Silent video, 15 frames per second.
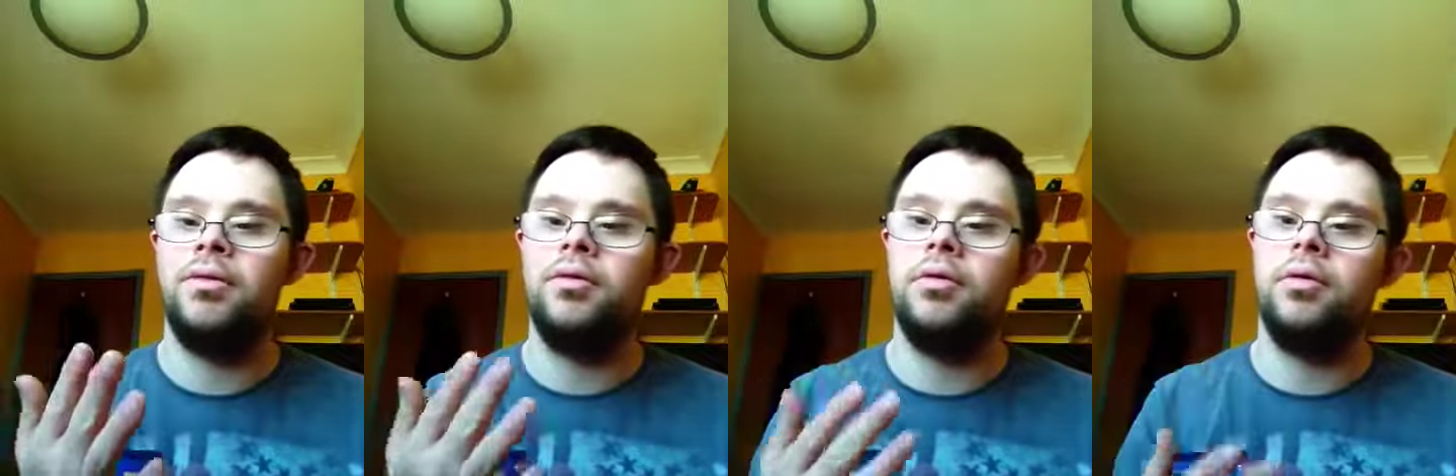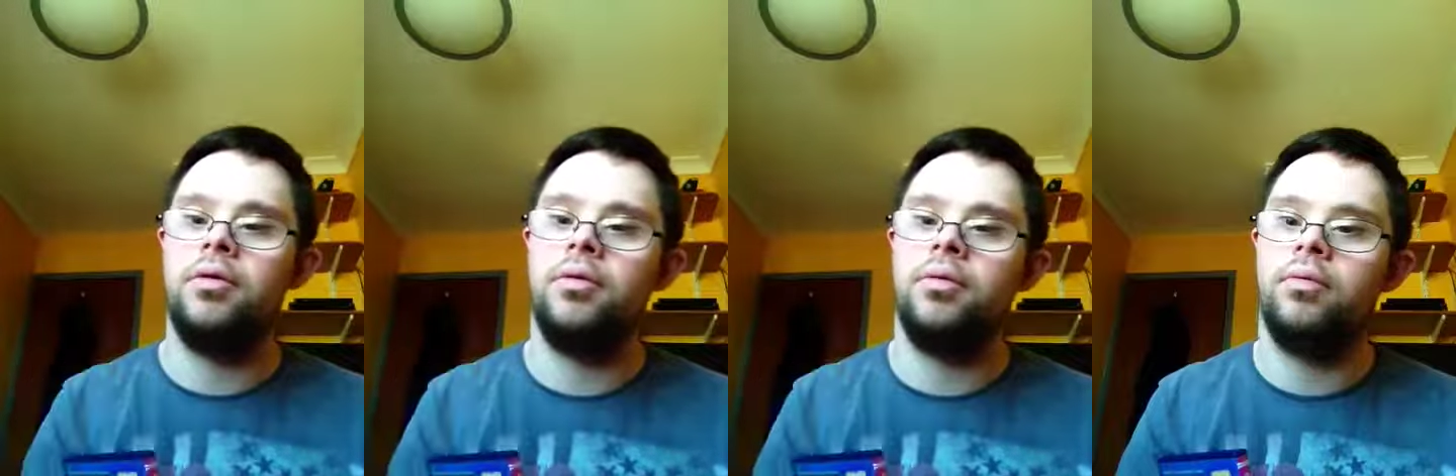
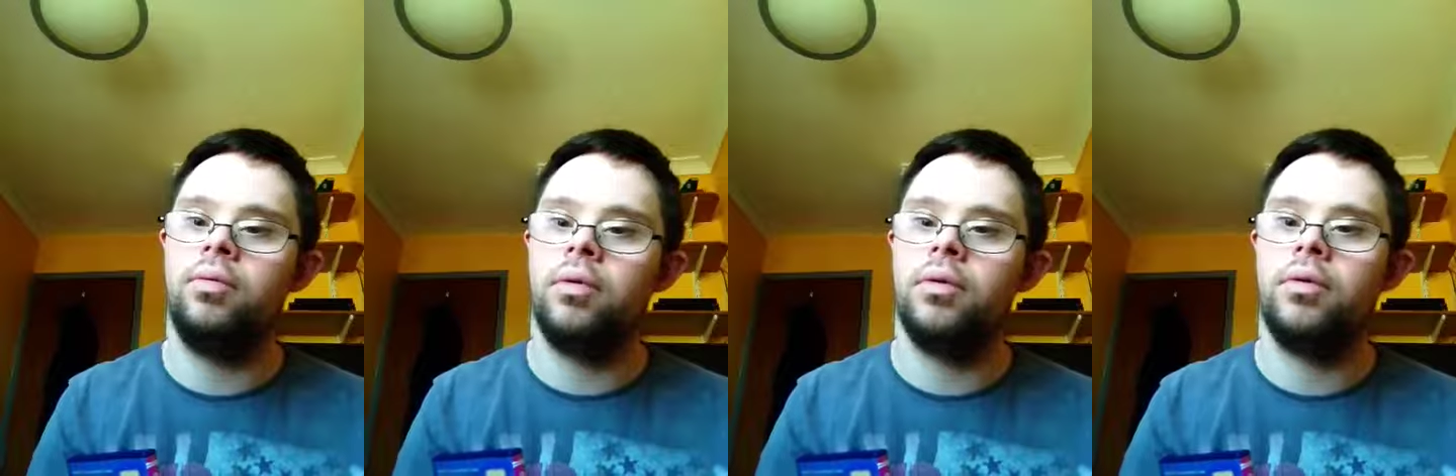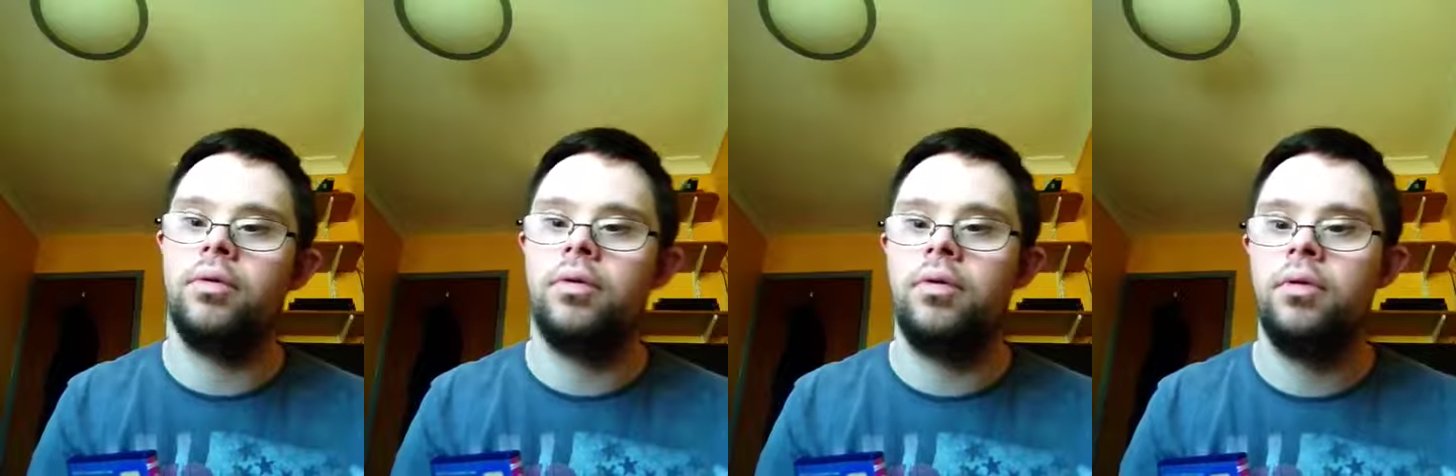
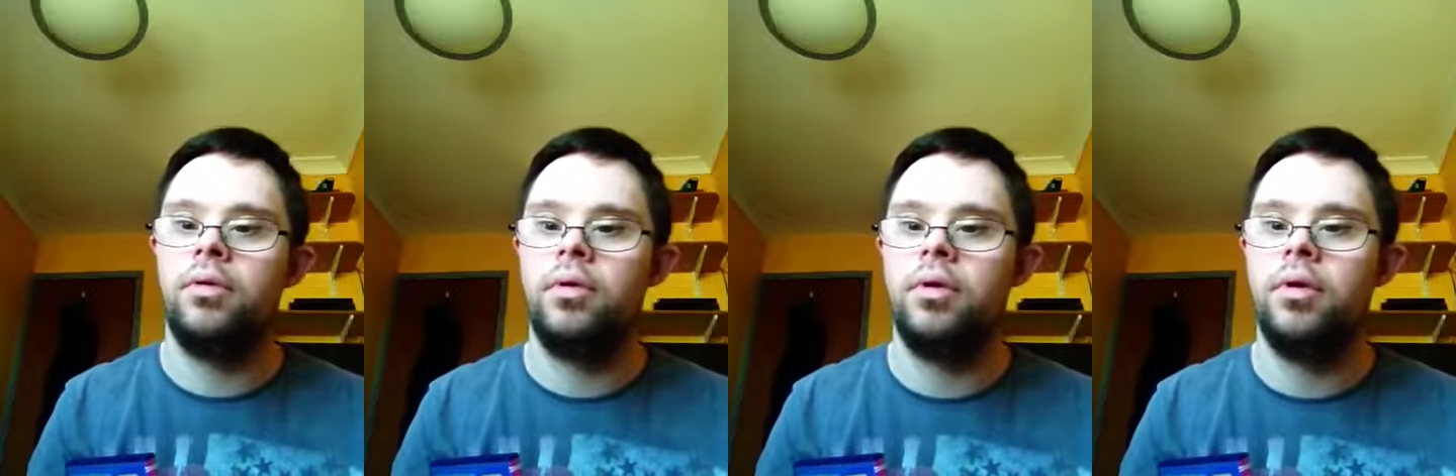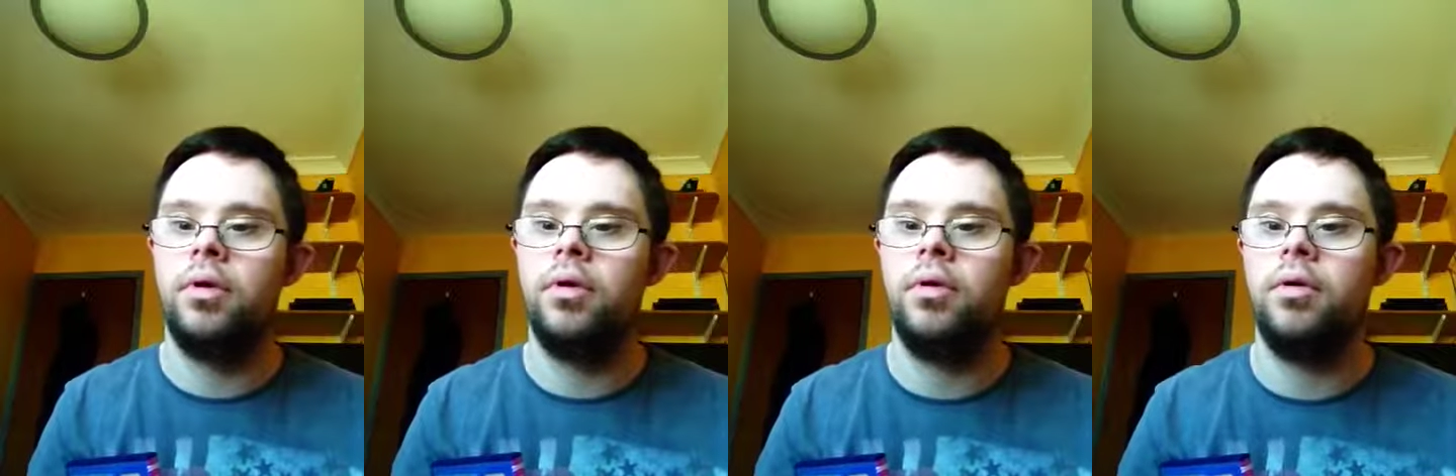to
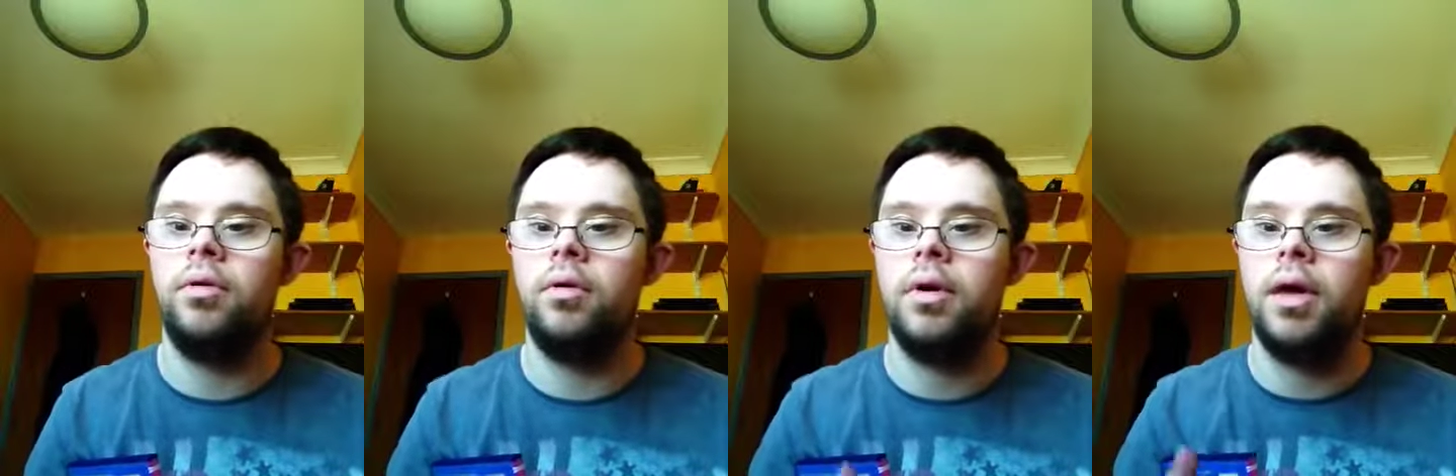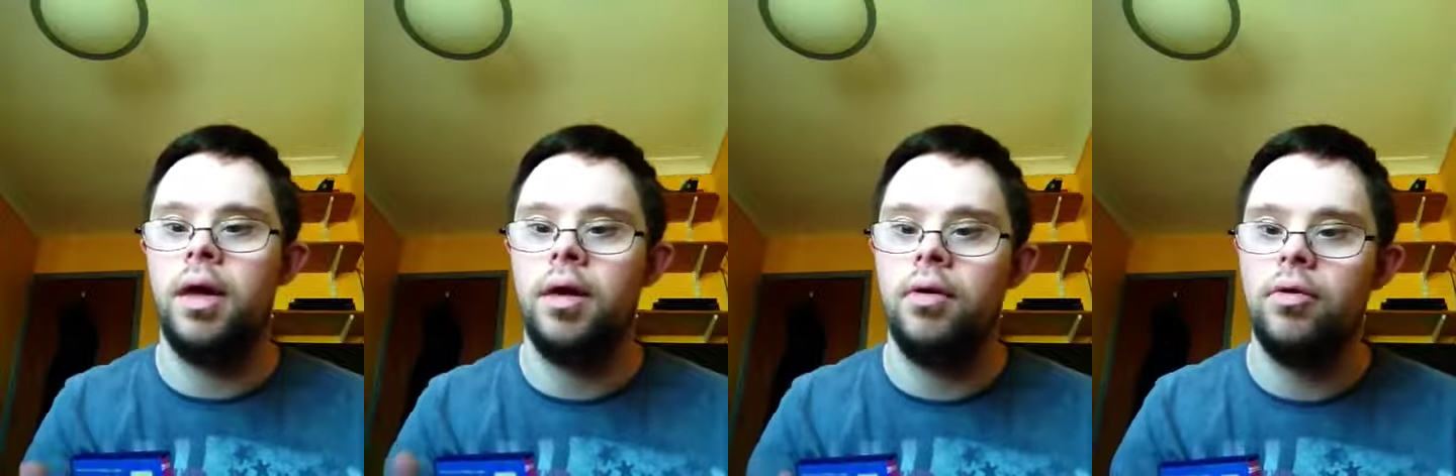to to
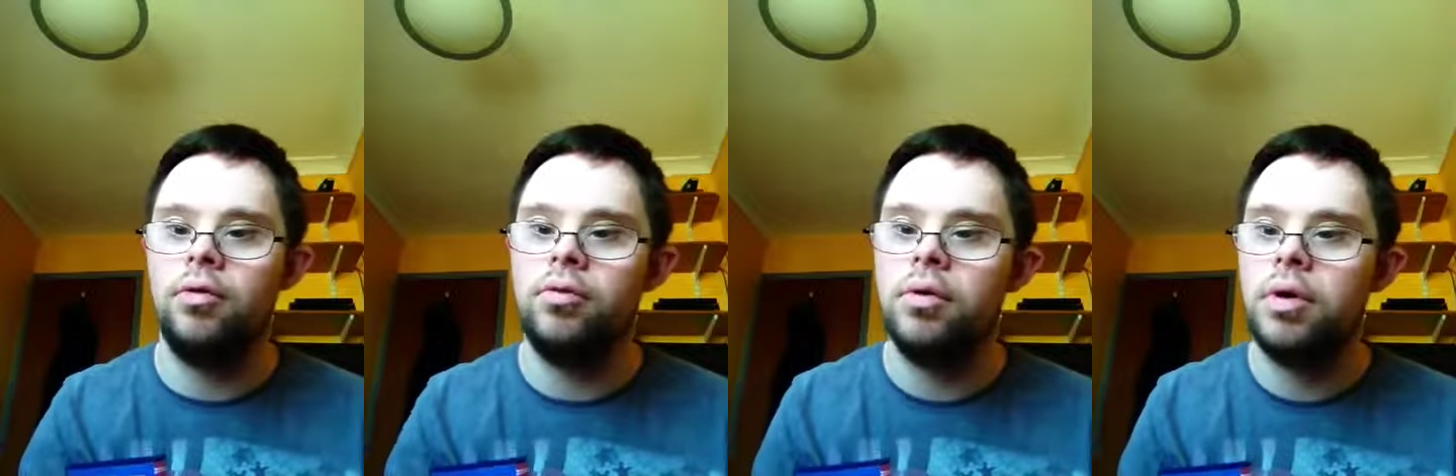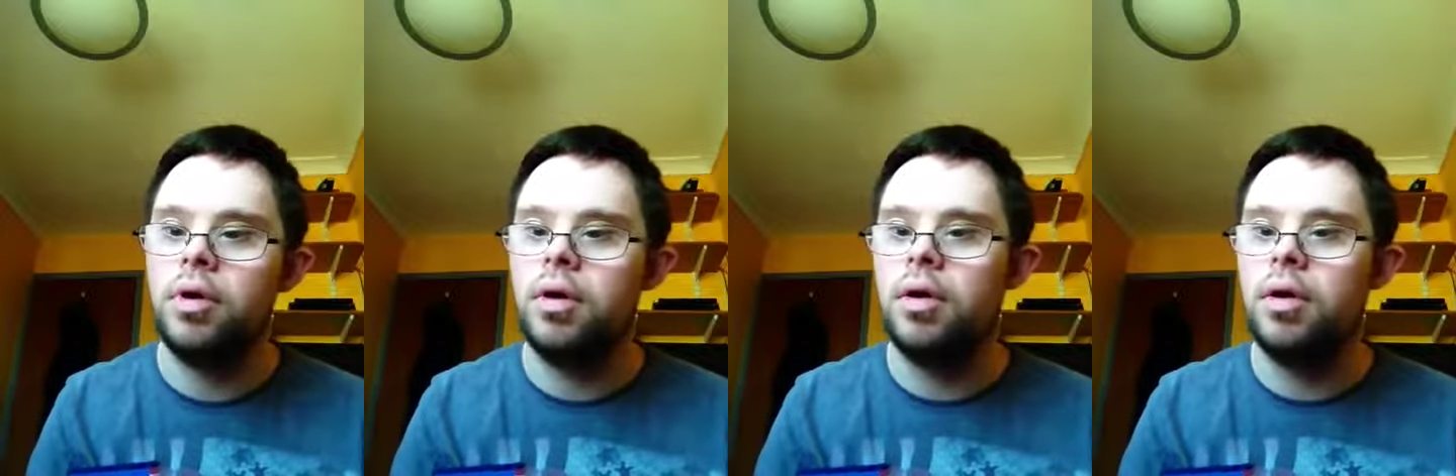kill